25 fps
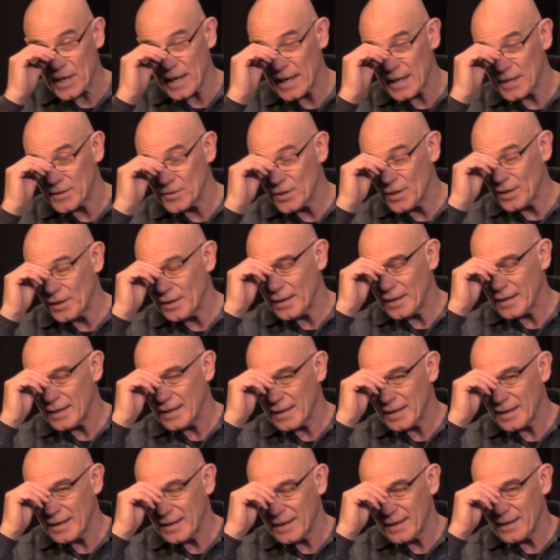Canyon.
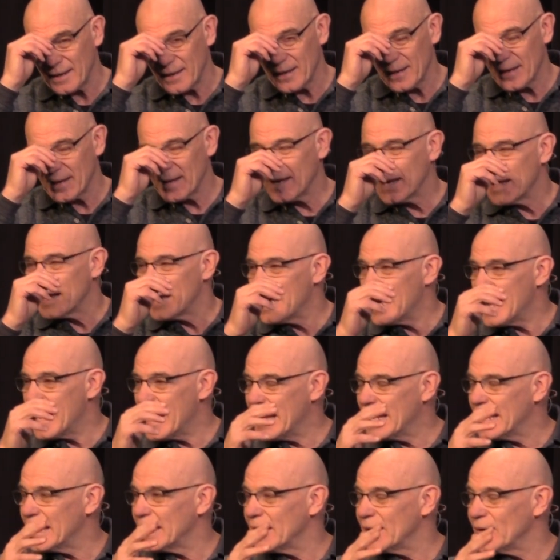
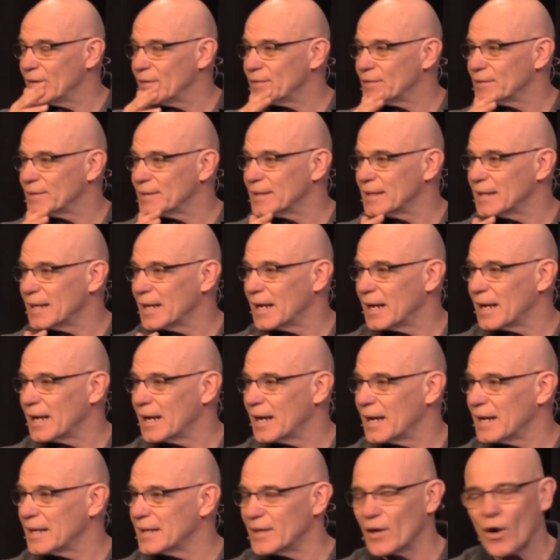And
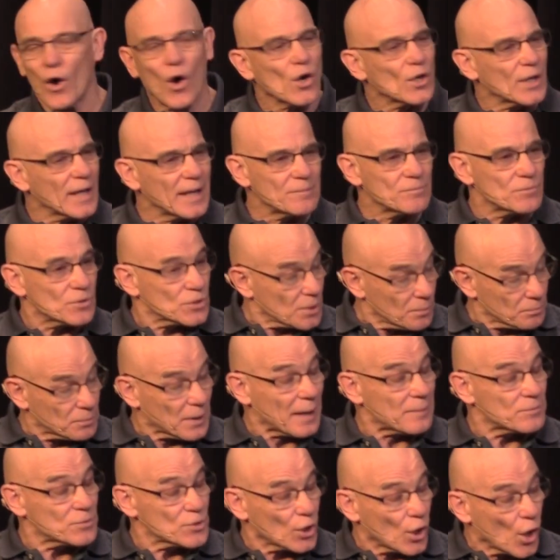it all came,
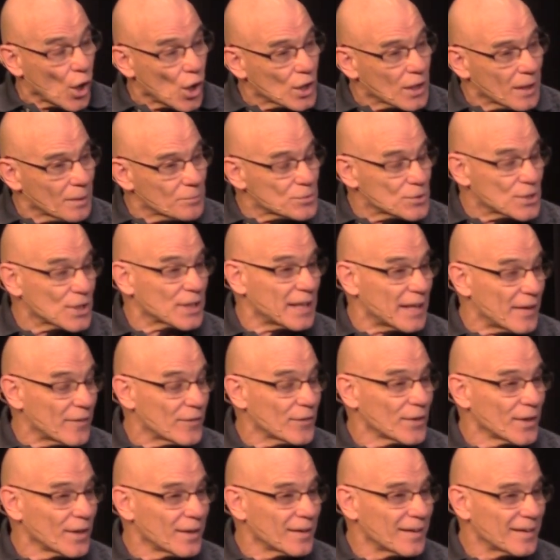sometimes it all comes
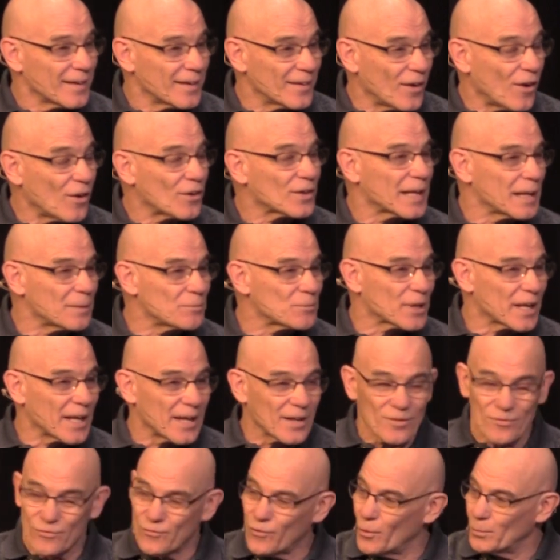together. It all came
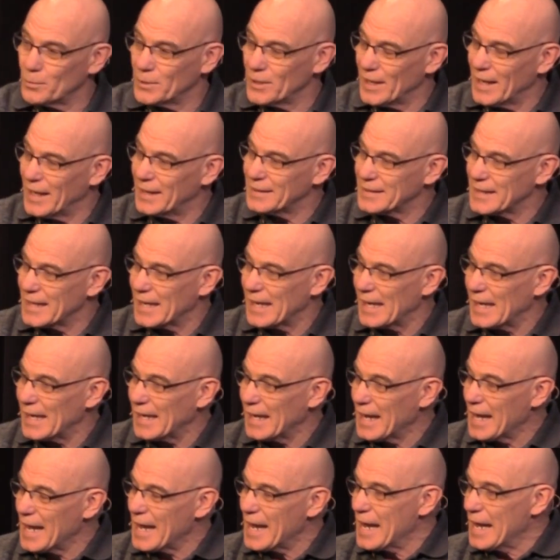together for me that
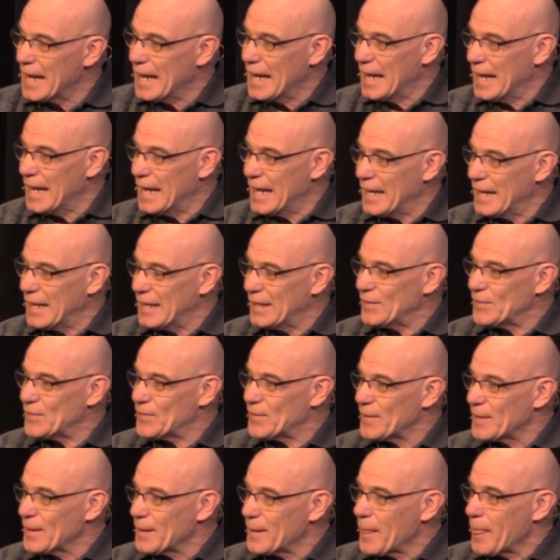day.
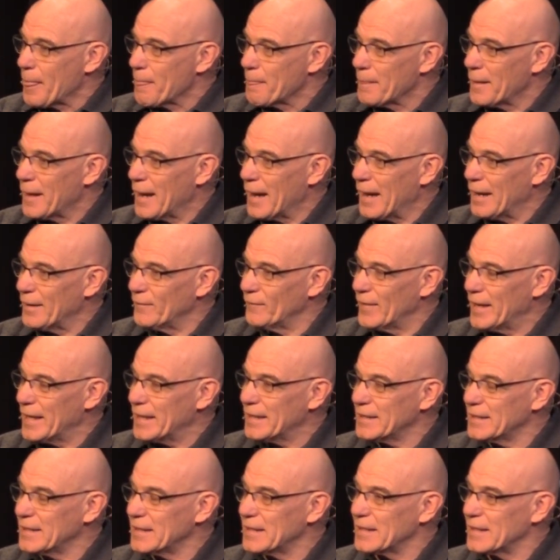And I
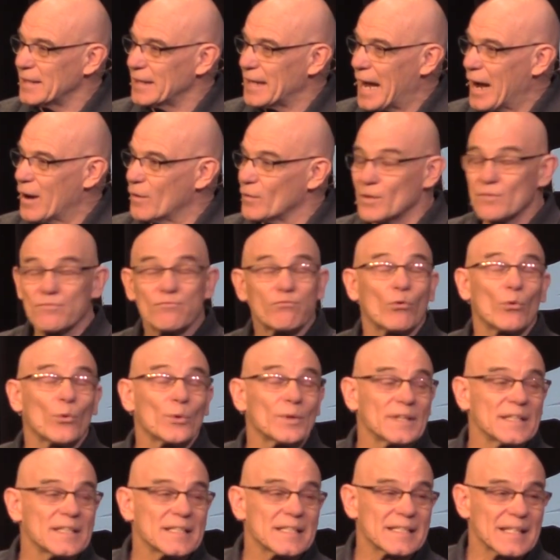ran it in an hour
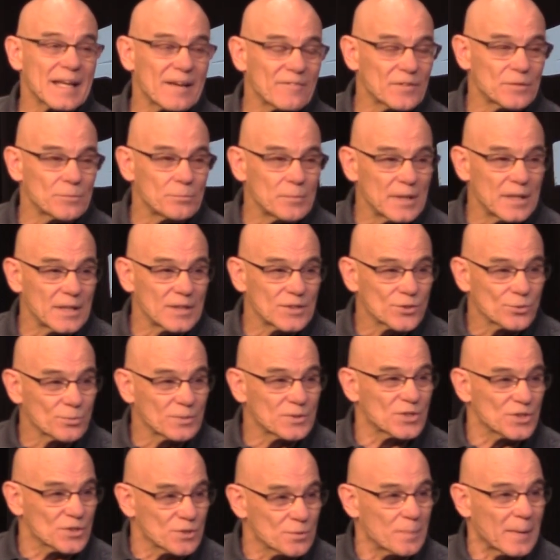47 minutes,
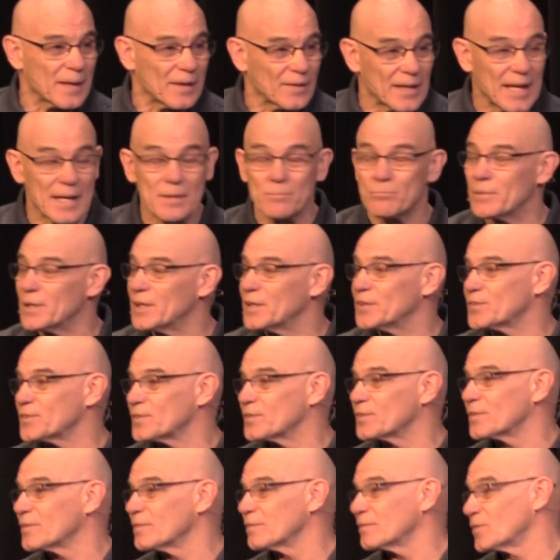which is about eight
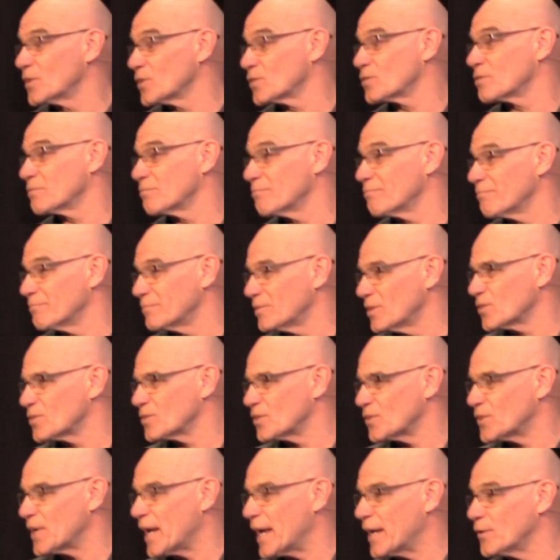minutes, just,
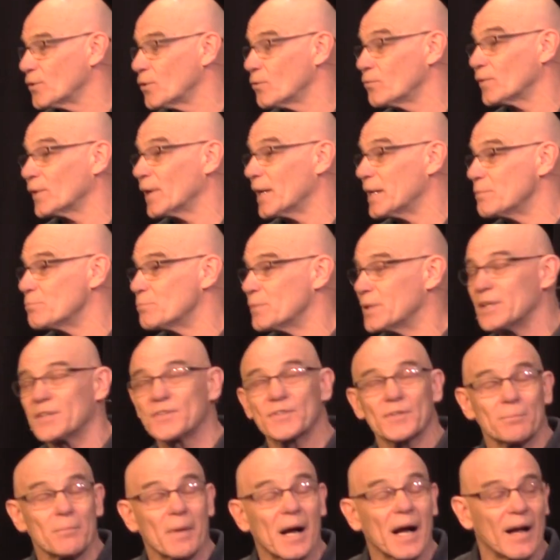just a tad over eight
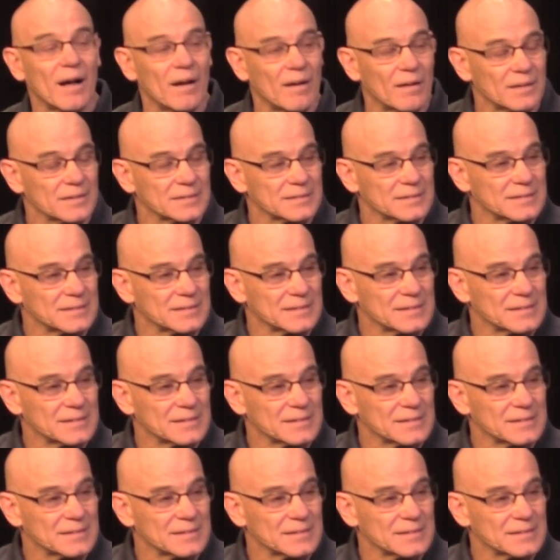minutes a mile.